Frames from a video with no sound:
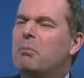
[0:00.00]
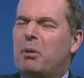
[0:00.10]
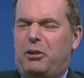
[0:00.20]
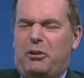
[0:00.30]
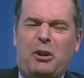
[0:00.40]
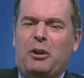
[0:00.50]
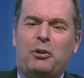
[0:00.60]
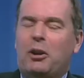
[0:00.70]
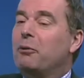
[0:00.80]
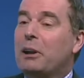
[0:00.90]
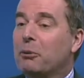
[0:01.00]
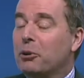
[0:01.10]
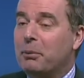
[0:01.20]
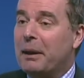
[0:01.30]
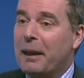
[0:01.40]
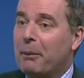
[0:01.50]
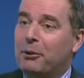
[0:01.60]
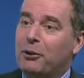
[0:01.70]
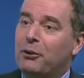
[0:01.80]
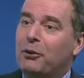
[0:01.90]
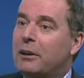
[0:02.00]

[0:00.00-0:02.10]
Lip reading: but you don't really want to be in that position.